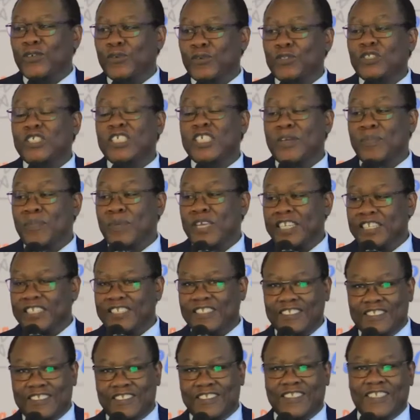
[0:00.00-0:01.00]
losing means.
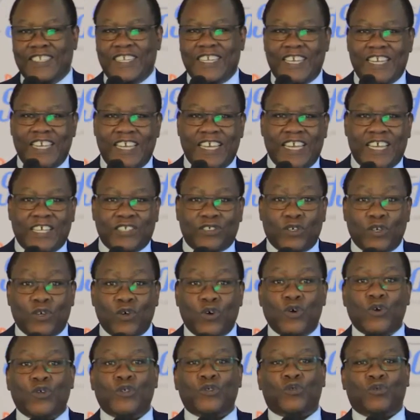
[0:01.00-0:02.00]

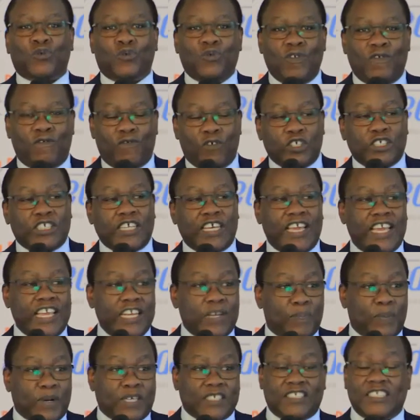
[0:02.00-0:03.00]
So
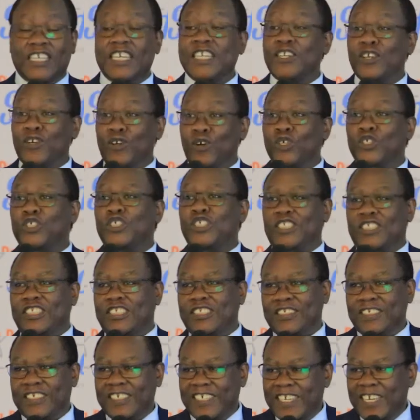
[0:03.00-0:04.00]
48%
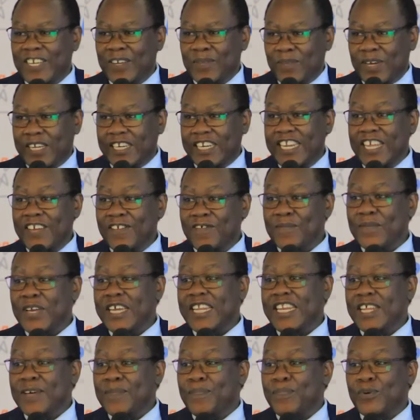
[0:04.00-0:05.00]
lost, but they've
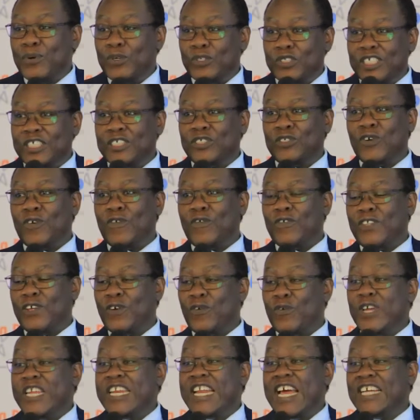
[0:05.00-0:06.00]
made the process of the
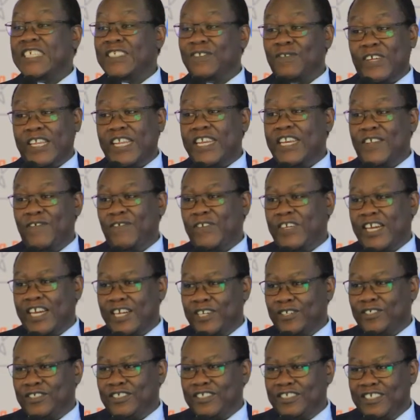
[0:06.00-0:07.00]
winners very
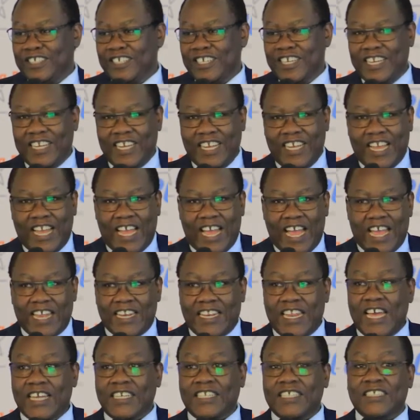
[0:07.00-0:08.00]
difficult.
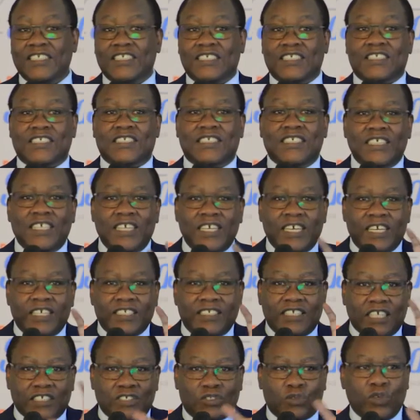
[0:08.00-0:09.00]
And that is,
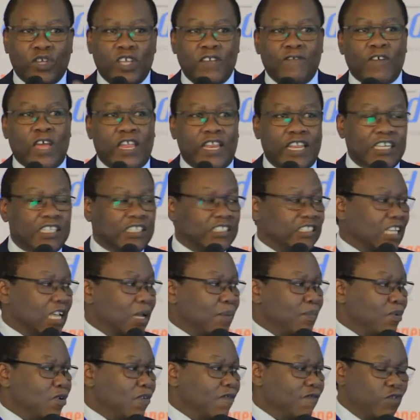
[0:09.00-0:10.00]
just to give you an
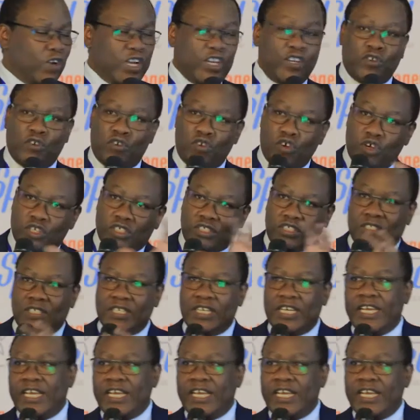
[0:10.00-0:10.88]
example, of when you don't